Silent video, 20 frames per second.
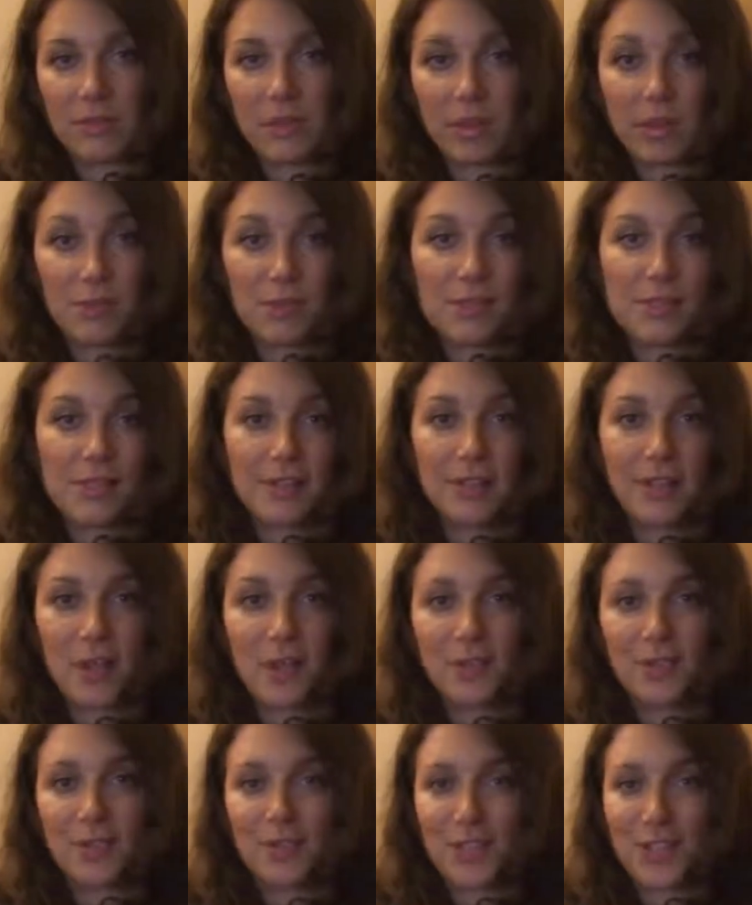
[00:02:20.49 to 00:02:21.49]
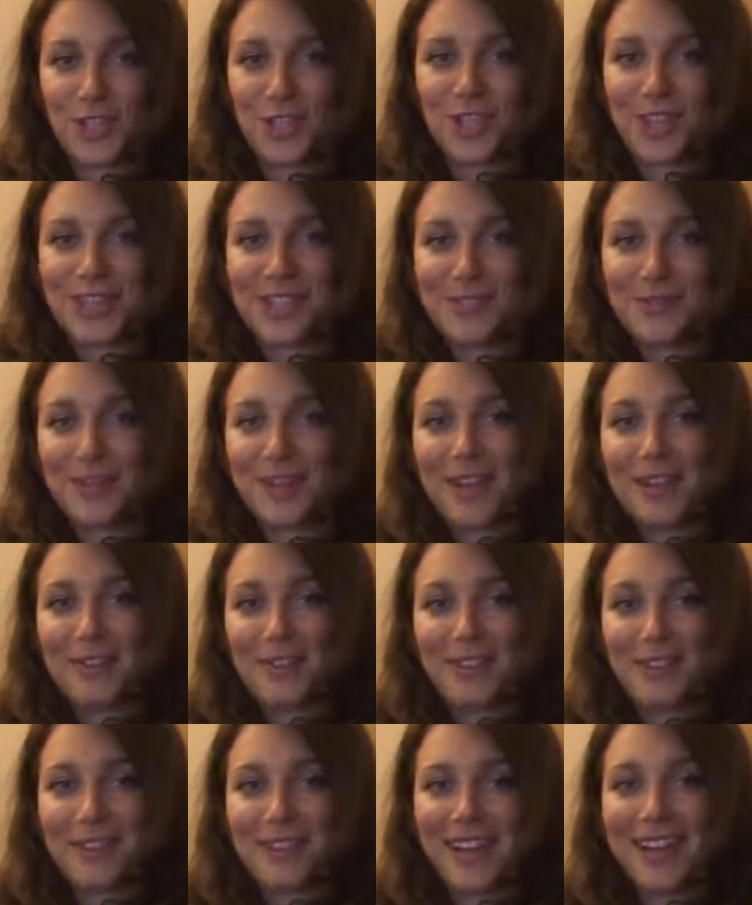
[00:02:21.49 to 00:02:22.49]
They would still go to church
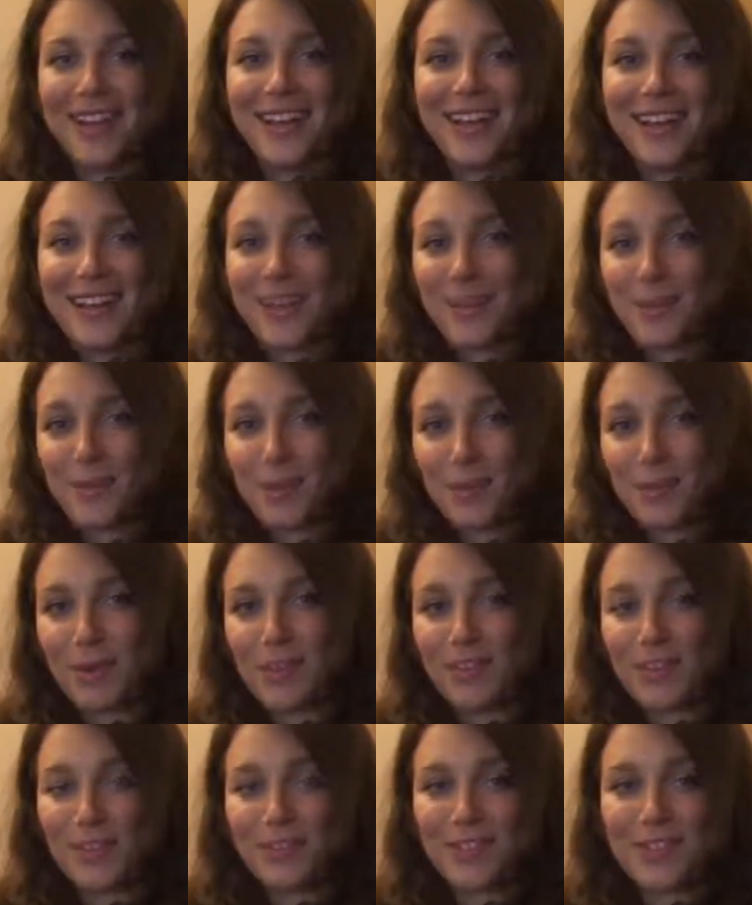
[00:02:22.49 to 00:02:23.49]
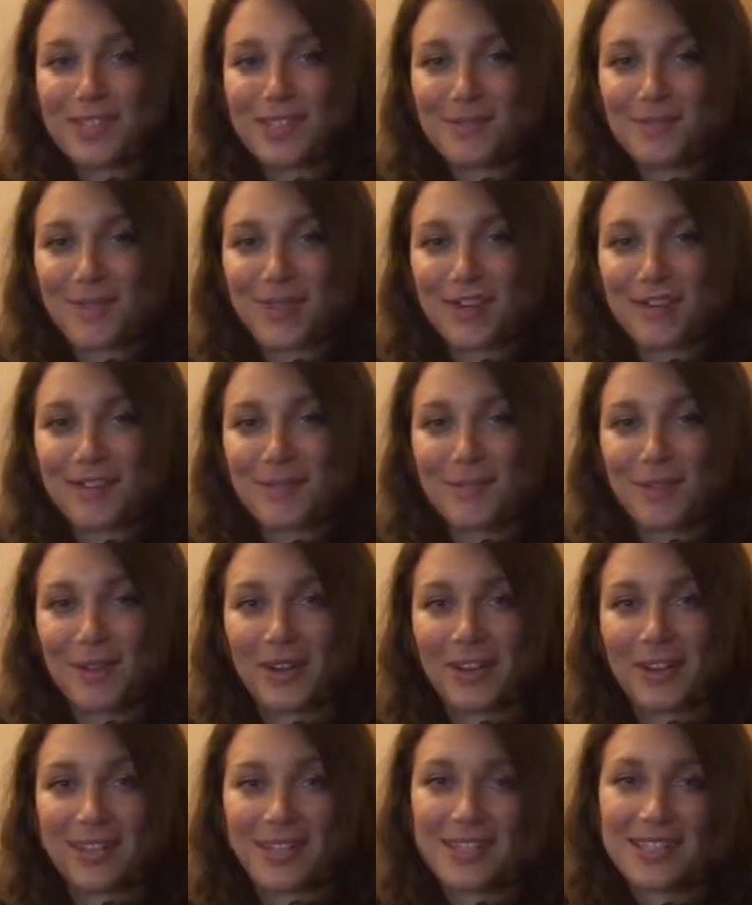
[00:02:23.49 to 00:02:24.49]
whenever we went to visit my
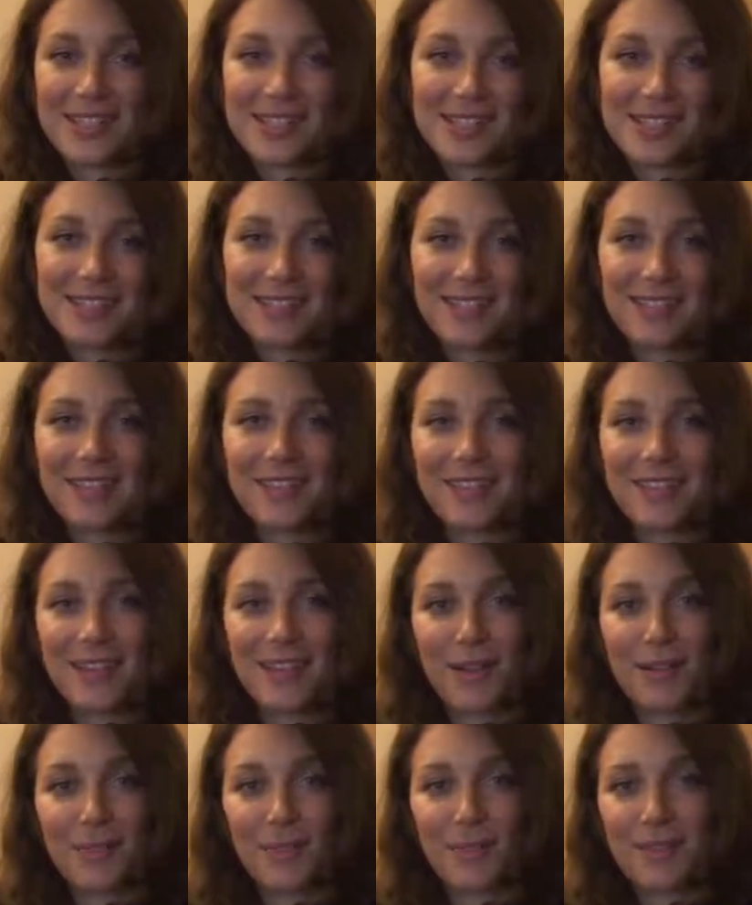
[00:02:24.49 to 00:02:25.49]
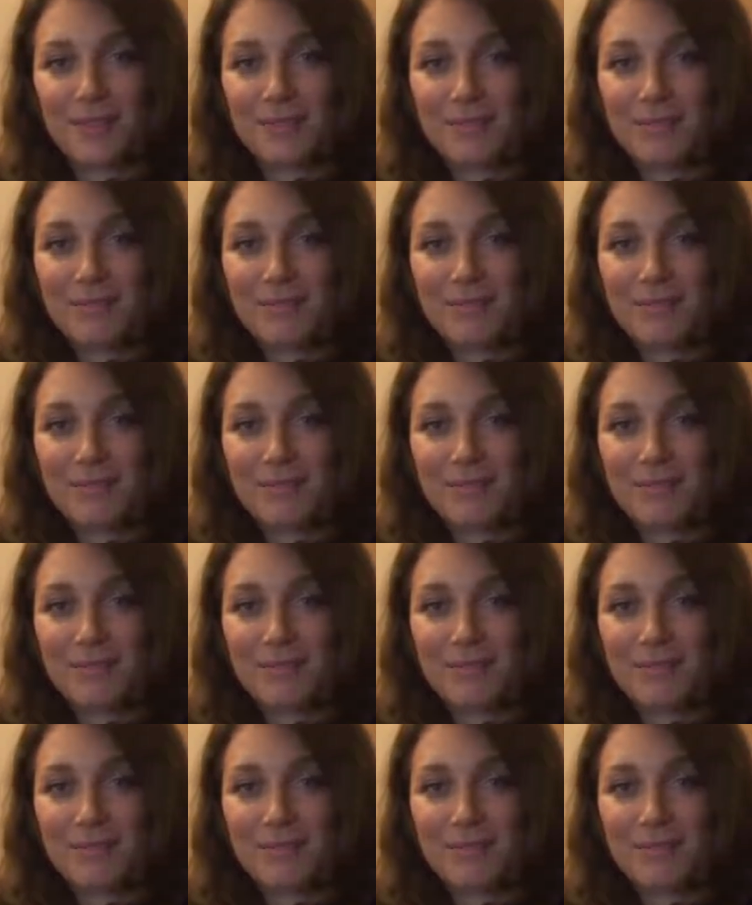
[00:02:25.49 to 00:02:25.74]
grandparents, and then they would